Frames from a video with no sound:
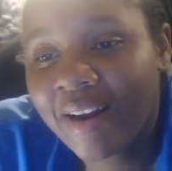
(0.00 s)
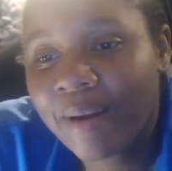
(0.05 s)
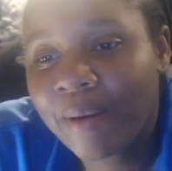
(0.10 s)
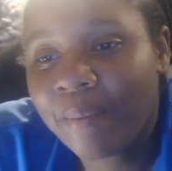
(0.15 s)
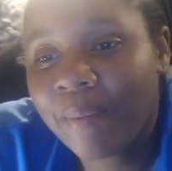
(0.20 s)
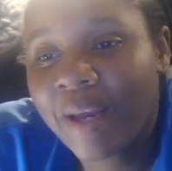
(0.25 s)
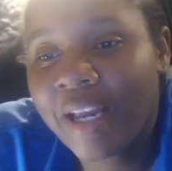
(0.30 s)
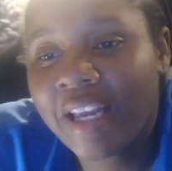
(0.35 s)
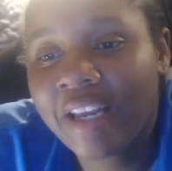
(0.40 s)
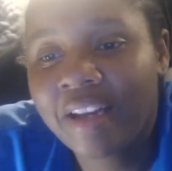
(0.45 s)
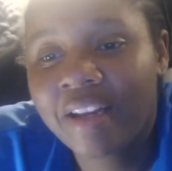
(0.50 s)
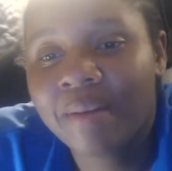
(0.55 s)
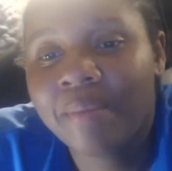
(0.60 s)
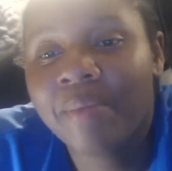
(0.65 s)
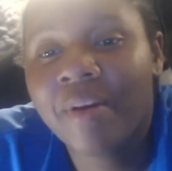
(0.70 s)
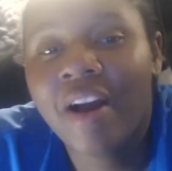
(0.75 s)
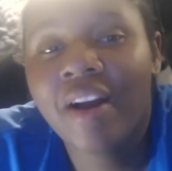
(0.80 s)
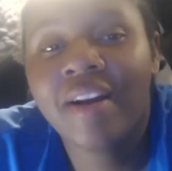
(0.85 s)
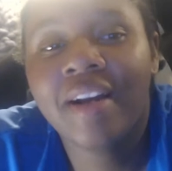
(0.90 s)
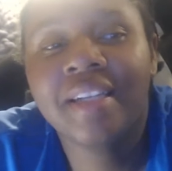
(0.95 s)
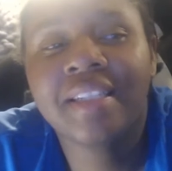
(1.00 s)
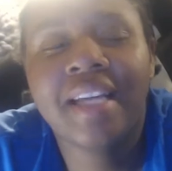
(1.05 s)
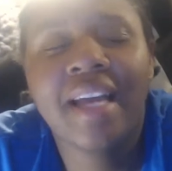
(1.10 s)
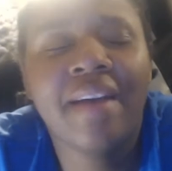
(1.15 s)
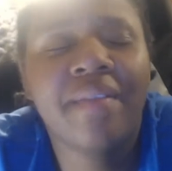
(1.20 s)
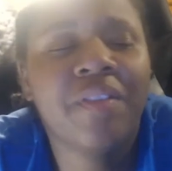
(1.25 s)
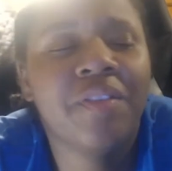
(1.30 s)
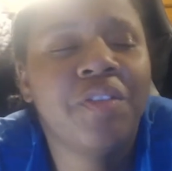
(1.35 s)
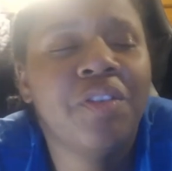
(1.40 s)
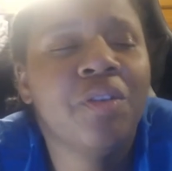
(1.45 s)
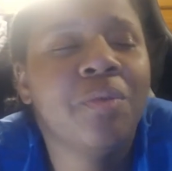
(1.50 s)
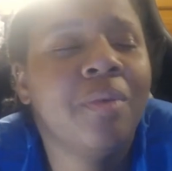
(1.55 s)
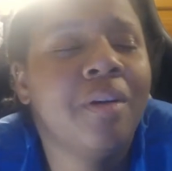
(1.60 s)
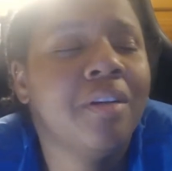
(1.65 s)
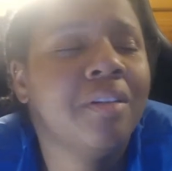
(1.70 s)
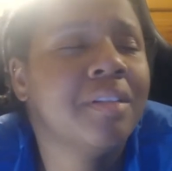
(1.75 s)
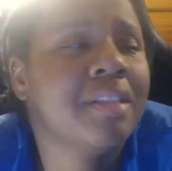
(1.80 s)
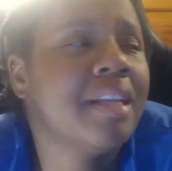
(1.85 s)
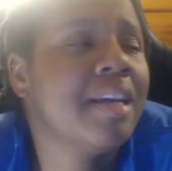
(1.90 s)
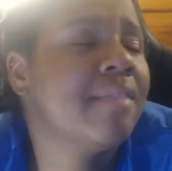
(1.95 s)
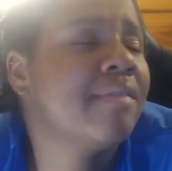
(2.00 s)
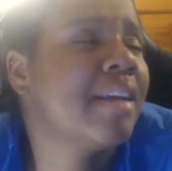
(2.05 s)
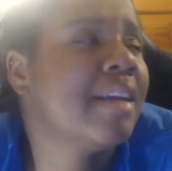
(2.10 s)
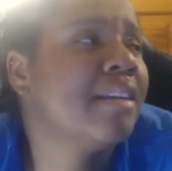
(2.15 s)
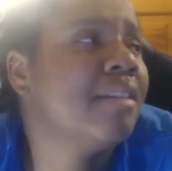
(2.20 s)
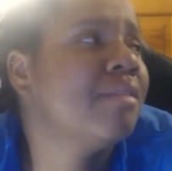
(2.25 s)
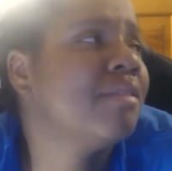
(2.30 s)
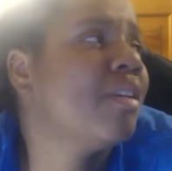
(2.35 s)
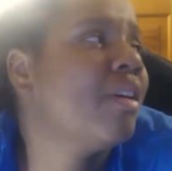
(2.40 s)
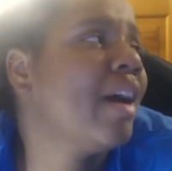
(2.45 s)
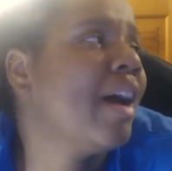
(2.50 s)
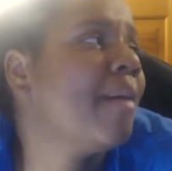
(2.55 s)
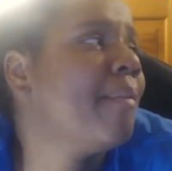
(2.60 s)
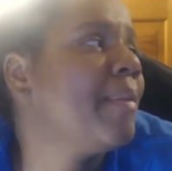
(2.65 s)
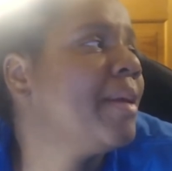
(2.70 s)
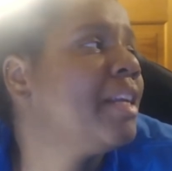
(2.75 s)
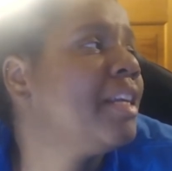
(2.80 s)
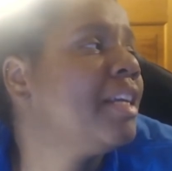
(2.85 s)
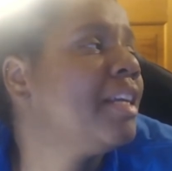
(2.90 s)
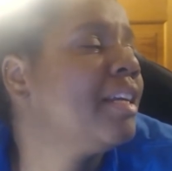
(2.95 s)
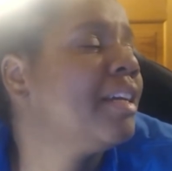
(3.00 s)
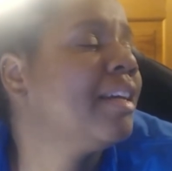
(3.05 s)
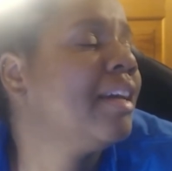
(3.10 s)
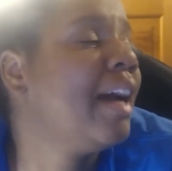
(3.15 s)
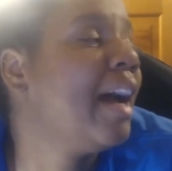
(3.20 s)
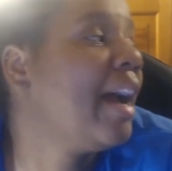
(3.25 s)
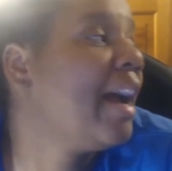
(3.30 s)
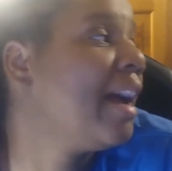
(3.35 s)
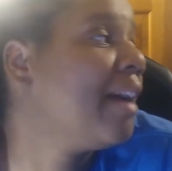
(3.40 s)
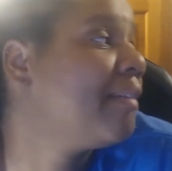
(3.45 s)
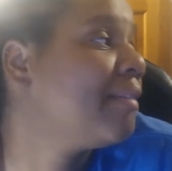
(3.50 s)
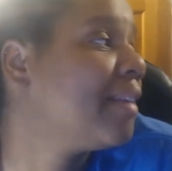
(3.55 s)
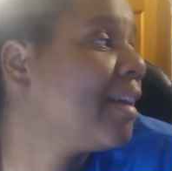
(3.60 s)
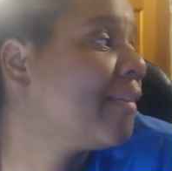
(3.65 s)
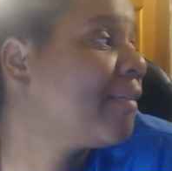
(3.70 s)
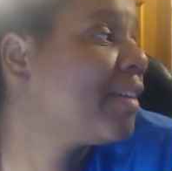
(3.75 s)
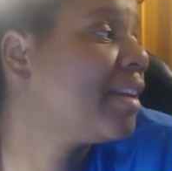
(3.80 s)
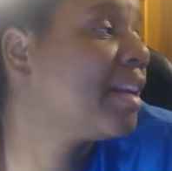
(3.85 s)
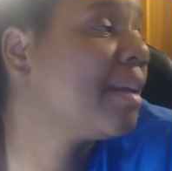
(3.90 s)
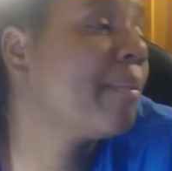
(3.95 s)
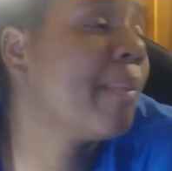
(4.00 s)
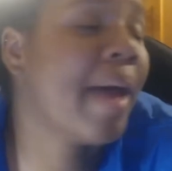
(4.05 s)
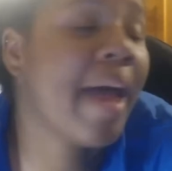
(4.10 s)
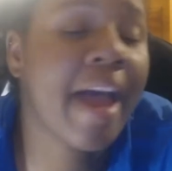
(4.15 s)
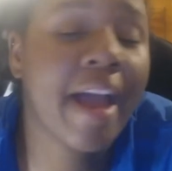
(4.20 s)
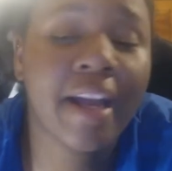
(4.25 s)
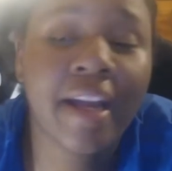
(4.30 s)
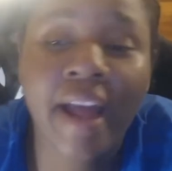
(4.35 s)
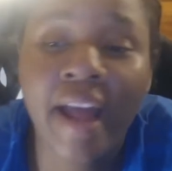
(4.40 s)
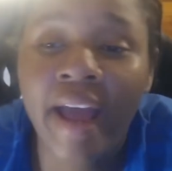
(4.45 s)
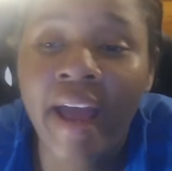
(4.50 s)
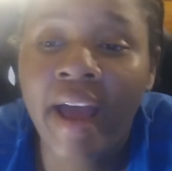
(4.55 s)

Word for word: I'm making good progress. I have a few balls left. I don't know how many I have left in the bag.